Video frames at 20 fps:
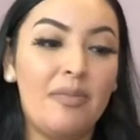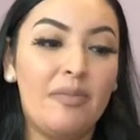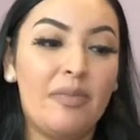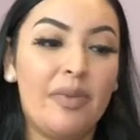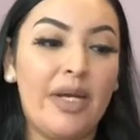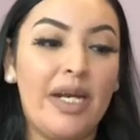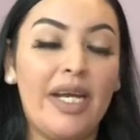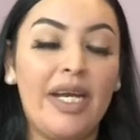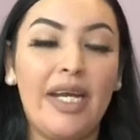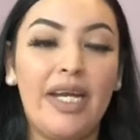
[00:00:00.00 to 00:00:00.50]

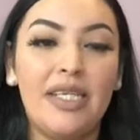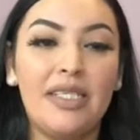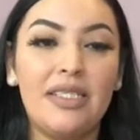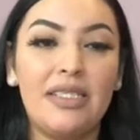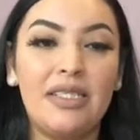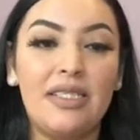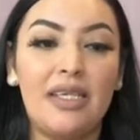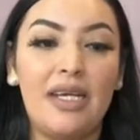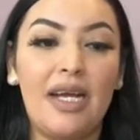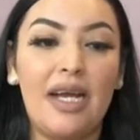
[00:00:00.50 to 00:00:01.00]
But I
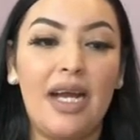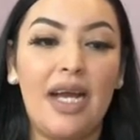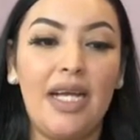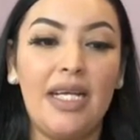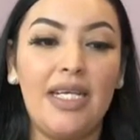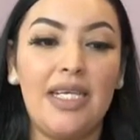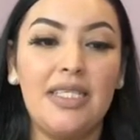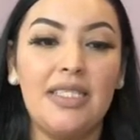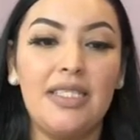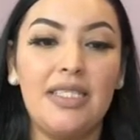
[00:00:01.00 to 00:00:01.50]
guess I
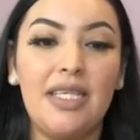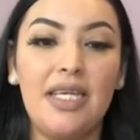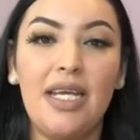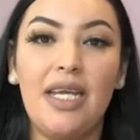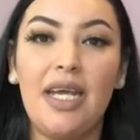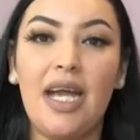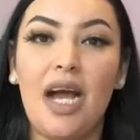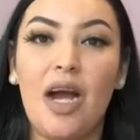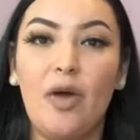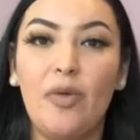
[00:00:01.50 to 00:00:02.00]
can
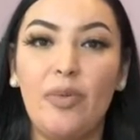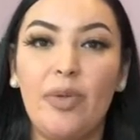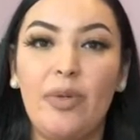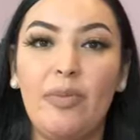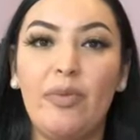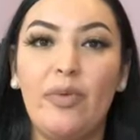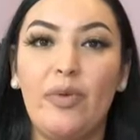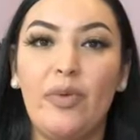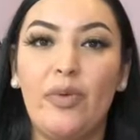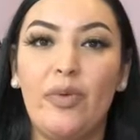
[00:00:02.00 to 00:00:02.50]
see how
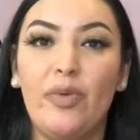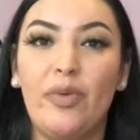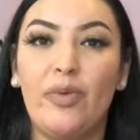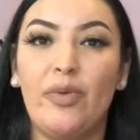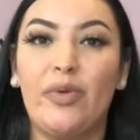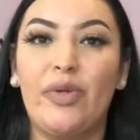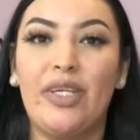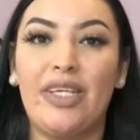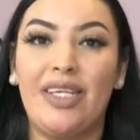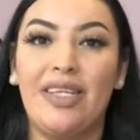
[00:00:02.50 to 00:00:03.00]

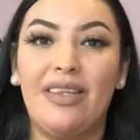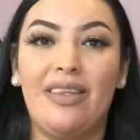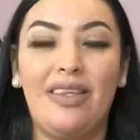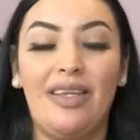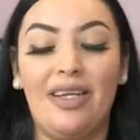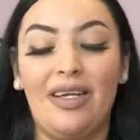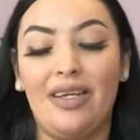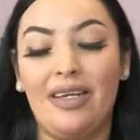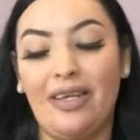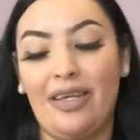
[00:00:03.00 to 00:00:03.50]
people can
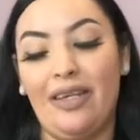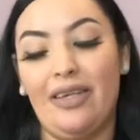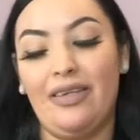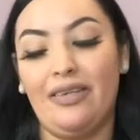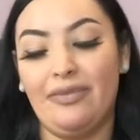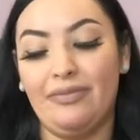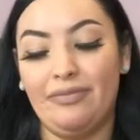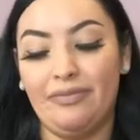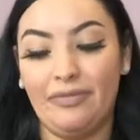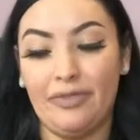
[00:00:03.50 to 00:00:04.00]
think like,